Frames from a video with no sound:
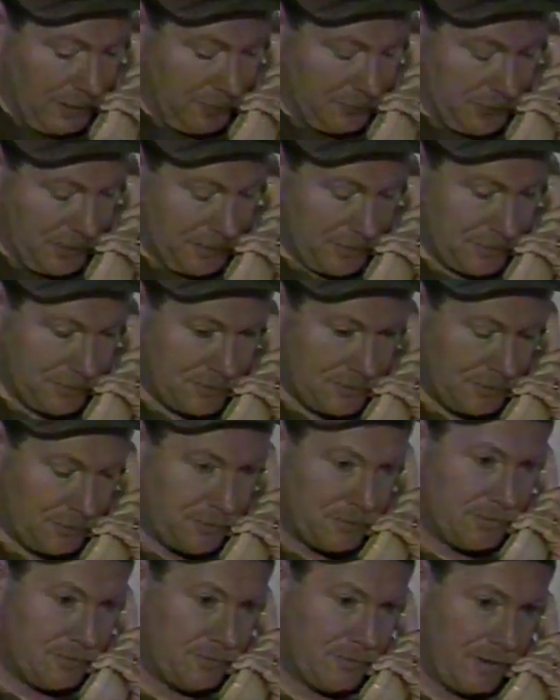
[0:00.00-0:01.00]
To
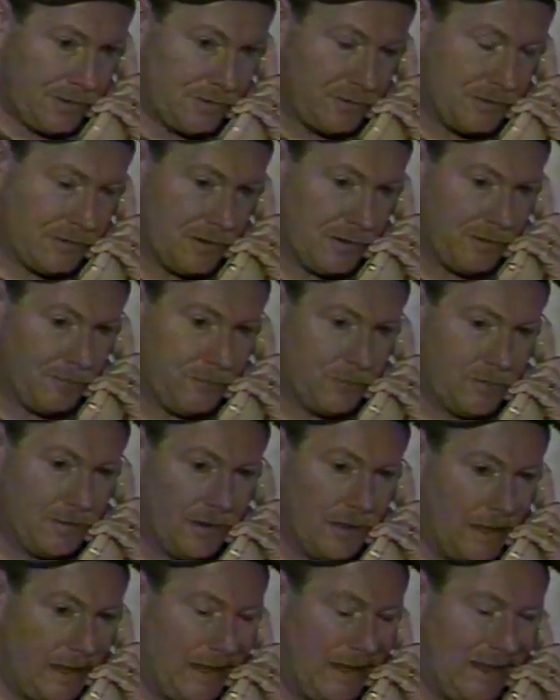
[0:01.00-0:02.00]
help, dozens of
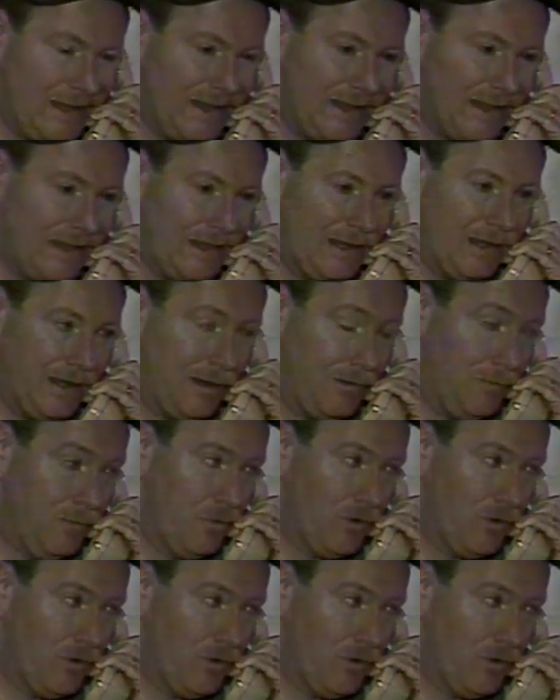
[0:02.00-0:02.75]
reservists are being called in.